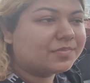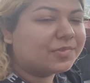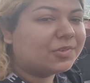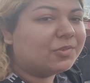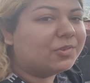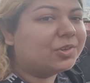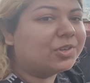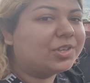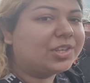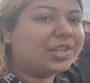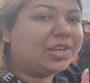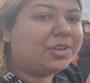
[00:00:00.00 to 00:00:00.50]

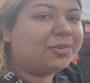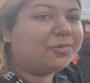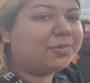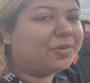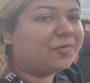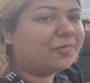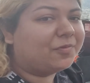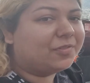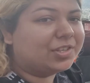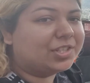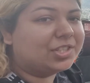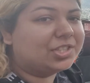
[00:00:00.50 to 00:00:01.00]
And well, he
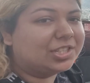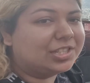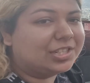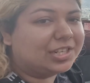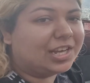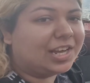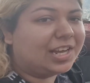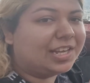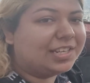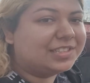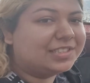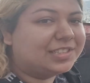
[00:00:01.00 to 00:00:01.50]
went fishing.
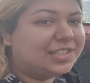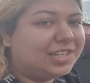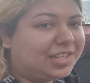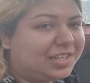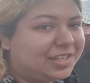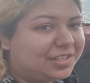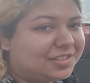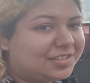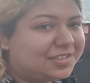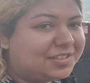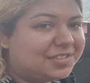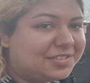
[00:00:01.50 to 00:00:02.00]
Yeah. I
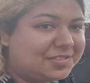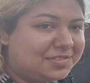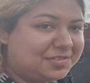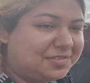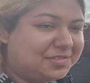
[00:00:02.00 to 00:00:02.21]
stayed.